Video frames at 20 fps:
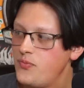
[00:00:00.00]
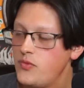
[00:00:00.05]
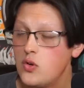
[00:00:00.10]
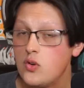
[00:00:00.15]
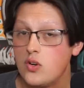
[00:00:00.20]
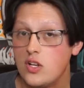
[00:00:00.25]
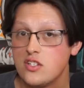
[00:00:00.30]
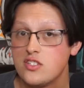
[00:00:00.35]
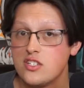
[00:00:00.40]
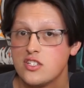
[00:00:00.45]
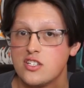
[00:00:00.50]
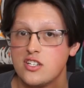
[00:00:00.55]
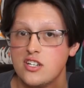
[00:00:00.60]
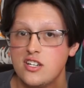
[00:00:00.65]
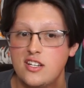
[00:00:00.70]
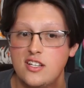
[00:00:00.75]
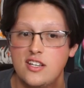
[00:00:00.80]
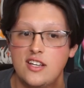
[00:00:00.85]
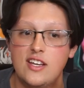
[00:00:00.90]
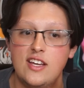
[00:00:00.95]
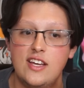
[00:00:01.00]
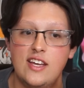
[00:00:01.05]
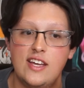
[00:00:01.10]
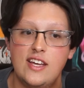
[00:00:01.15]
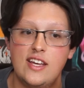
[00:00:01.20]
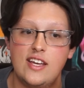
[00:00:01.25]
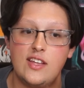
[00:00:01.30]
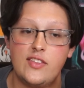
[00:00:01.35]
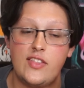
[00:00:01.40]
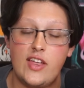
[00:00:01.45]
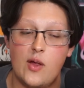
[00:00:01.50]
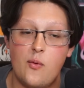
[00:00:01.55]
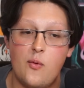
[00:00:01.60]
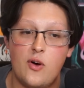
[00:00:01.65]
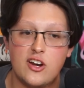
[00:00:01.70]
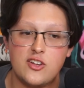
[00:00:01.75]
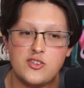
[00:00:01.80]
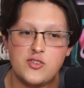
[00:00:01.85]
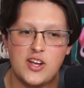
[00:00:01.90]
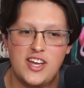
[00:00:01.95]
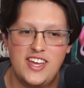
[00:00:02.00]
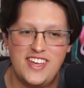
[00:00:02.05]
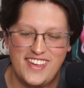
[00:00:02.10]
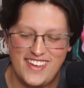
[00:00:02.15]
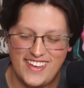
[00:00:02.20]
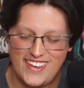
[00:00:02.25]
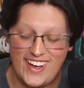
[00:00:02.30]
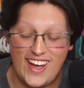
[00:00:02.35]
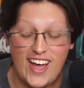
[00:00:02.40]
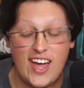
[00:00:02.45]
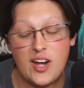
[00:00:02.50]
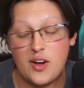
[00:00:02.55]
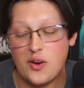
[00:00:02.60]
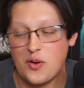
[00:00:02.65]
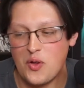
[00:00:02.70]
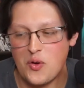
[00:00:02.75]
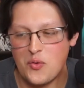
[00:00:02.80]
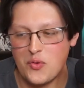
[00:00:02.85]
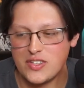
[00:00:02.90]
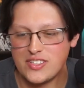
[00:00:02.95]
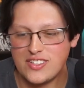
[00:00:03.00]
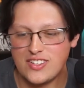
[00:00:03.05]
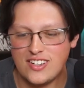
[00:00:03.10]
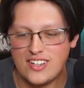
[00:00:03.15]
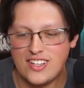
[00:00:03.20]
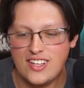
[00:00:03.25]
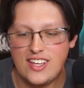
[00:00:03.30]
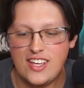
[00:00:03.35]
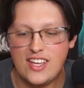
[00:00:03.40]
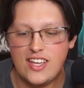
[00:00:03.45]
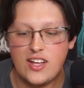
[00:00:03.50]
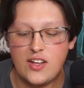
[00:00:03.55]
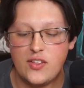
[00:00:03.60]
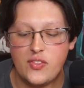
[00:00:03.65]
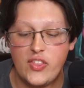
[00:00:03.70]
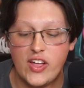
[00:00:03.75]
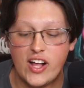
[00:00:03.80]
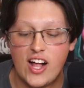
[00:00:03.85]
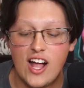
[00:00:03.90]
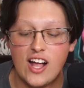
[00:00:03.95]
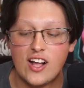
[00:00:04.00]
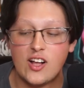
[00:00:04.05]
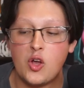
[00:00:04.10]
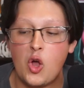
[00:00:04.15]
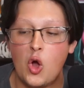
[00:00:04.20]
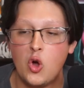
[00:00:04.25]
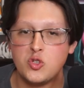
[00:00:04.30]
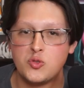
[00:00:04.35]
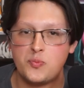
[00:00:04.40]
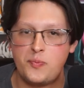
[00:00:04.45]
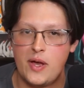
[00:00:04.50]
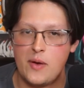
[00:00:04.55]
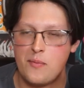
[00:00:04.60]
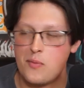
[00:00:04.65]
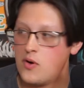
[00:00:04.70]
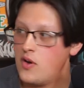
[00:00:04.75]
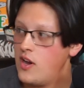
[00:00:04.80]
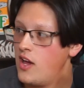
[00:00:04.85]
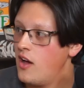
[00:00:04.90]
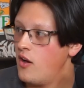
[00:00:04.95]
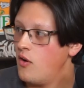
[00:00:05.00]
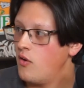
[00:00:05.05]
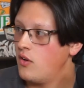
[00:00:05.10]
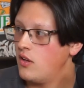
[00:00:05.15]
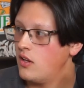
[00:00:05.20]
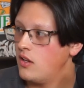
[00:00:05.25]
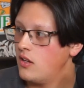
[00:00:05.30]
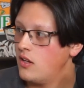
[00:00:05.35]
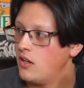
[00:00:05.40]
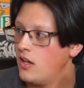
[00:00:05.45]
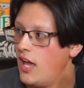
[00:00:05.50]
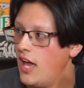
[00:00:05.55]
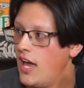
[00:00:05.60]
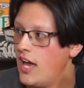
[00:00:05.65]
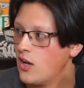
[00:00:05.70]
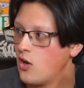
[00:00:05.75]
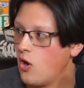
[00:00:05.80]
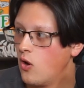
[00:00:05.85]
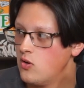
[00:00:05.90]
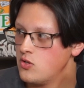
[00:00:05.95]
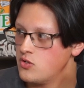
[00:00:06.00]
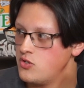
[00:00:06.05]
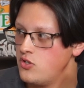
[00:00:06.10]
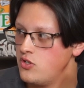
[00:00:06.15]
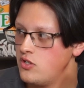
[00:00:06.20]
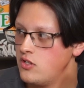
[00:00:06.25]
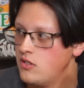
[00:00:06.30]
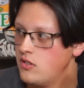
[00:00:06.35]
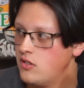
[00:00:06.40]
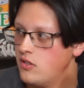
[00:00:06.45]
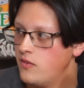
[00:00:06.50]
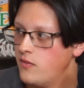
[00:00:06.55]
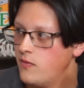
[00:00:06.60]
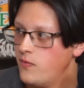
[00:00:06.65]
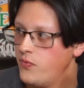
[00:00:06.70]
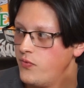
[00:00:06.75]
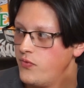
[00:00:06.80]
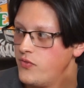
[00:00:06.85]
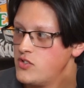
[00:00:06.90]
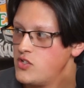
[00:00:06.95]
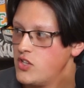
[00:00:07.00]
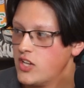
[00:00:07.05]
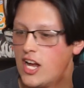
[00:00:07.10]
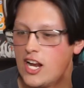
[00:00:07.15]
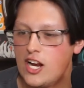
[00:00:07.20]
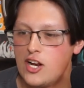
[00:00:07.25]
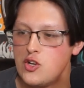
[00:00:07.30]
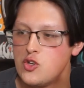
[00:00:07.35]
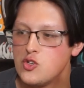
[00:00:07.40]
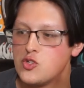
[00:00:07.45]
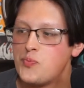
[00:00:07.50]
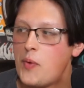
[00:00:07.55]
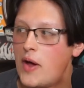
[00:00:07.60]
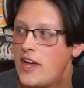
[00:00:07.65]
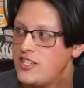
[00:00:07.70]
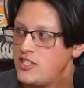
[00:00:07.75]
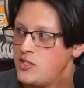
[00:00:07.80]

know what else is good? That I want to try. I don't know if it's good. They got ghost pepper now, at Carl's Jr. So they got a new spicy